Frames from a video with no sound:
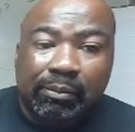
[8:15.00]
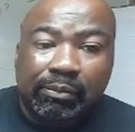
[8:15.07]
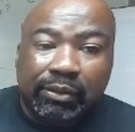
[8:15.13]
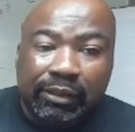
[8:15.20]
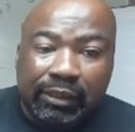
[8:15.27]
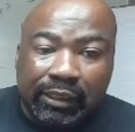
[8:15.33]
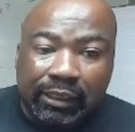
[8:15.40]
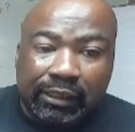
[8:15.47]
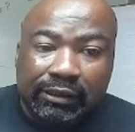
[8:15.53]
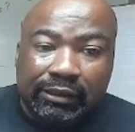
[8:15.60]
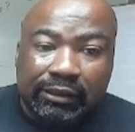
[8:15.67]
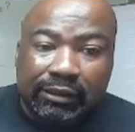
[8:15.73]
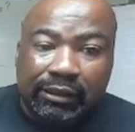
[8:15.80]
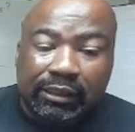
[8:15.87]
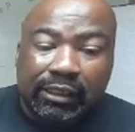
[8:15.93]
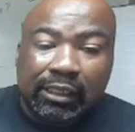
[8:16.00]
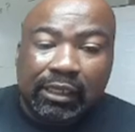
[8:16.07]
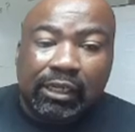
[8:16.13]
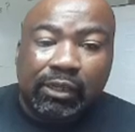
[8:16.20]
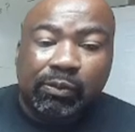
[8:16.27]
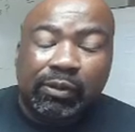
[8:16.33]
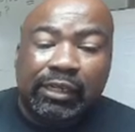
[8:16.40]
Plus,
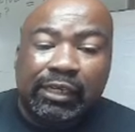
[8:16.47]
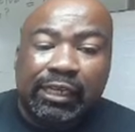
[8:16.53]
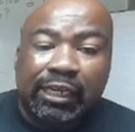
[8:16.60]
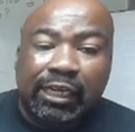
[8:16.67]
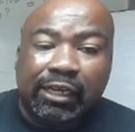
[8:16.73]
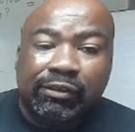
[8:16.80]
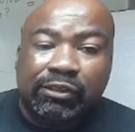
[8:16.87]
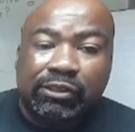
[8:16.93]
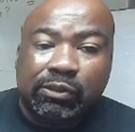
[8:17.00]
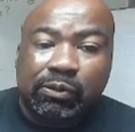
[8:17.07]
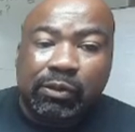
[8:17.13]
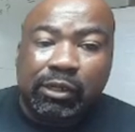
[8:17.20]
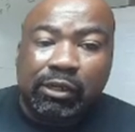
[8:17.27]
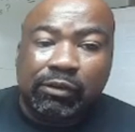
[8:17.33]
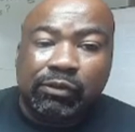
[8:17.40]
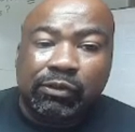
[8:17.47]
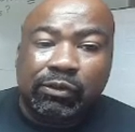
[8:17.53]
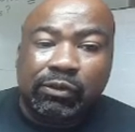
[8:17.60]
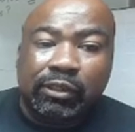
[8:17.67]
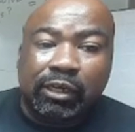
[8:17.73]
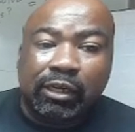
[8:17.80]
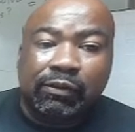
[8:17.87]
we're going to have the square
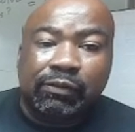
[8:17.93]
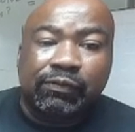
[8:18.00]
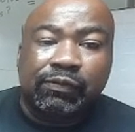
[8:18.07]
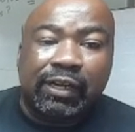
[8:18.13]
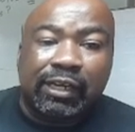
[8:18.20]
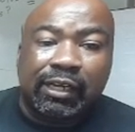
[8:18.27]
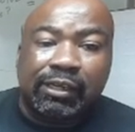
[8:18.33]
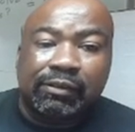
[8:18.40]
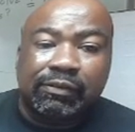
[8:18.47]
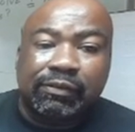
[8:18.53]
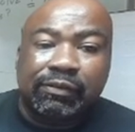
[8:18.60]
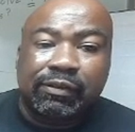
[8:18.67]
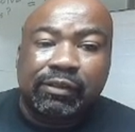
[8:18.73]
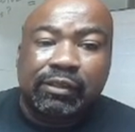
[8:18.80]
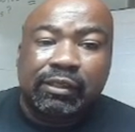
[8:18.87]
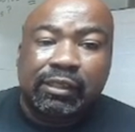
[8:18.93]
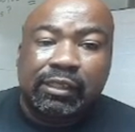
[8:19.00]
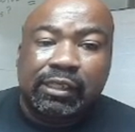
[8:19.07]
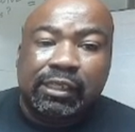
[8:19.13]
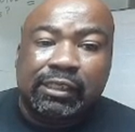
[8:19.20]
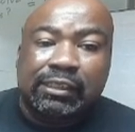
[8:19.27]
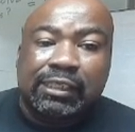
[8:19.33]
root of 5
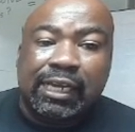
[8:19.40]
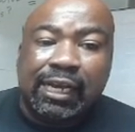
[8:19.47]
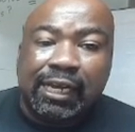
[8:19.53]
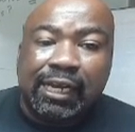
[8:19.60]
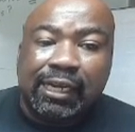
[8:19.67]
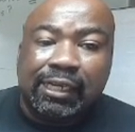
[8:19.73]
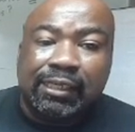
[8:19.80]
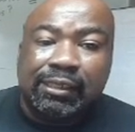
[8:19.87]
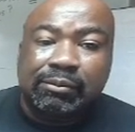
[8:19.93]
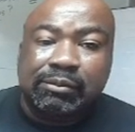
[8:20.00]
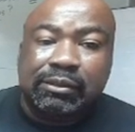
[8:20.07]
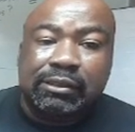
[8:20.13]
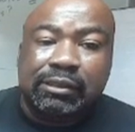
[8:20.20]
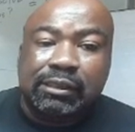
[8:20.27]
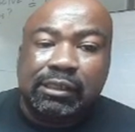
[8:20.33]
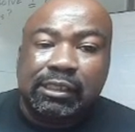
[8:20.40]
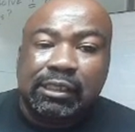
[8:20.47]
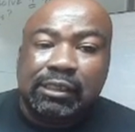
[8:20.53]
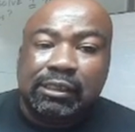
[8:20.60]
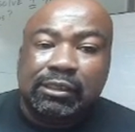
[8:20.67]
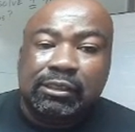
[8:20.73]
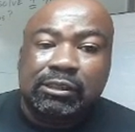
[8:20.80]
times
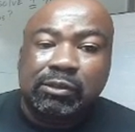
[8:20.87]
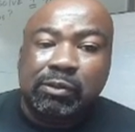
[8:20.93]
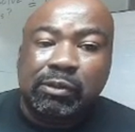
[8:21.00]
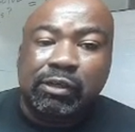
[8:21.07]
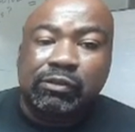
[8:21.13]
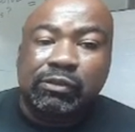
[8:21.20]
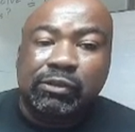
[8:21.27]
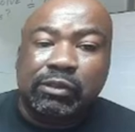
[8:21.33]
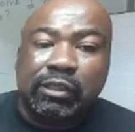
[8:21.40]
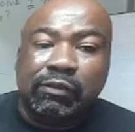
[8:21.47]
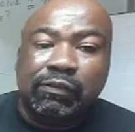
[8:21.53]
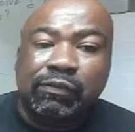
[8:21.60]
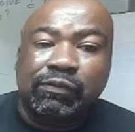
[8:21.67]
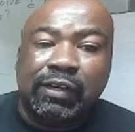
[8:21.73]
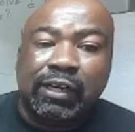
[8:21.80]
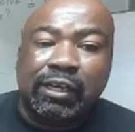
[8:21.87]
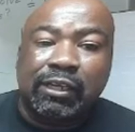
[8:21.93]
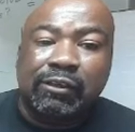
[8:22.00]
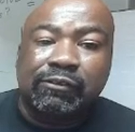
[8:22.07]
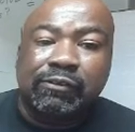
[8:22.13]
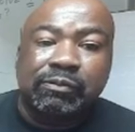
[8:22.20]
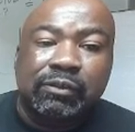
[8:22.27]
the square root of
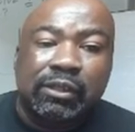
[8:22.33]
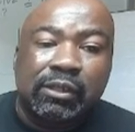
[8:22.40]
5,